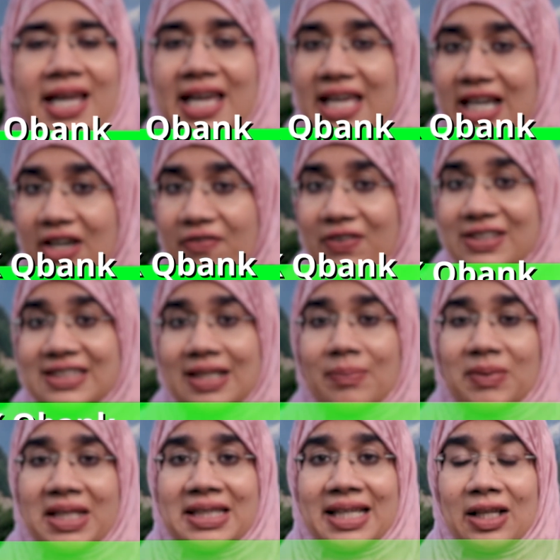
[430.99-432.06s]
And if it's
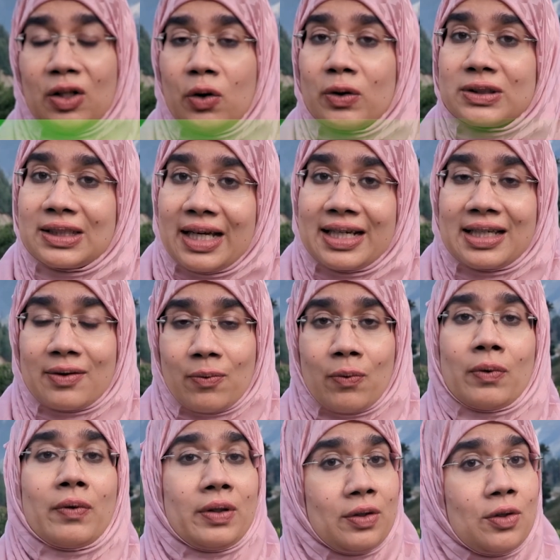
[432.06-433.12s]
something that looks like
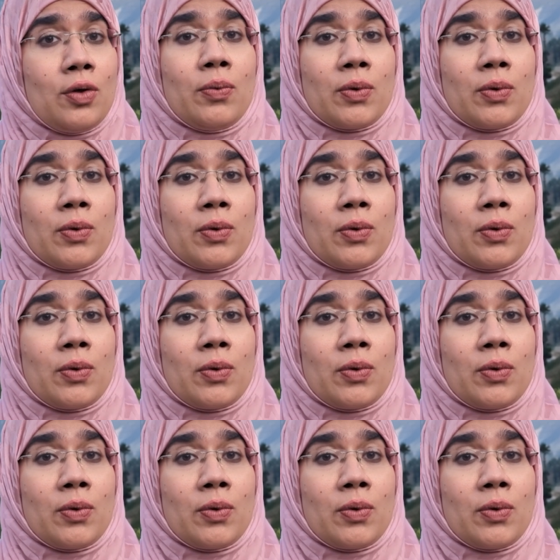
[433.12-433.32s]
you